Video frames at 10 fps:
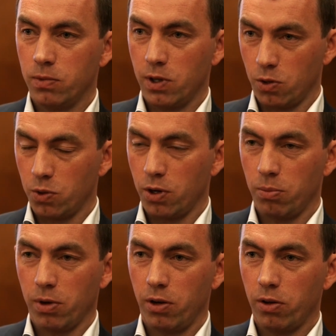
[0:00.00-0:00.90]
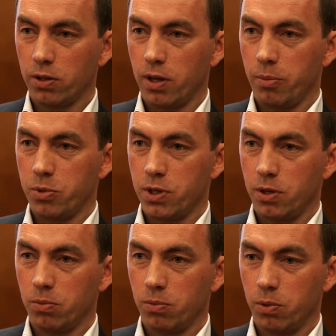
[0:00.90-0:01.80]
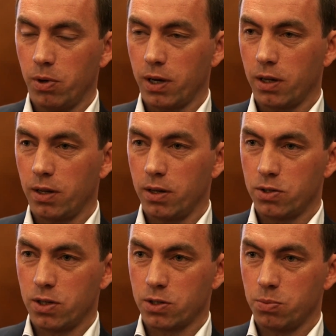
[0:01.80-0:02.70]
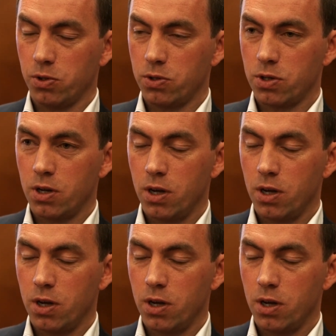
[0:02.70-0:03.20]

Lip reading: They'll go down by another 10%, we reckon, in the next 6 months.